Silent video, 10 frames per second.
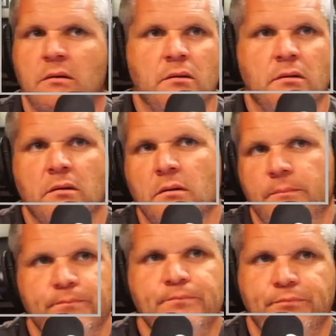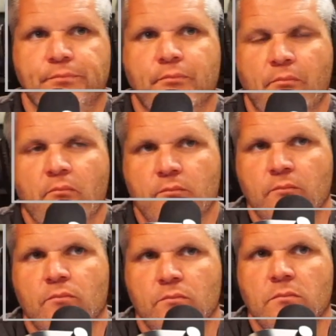matter in the setting that
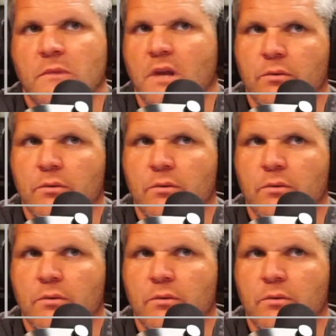it was in.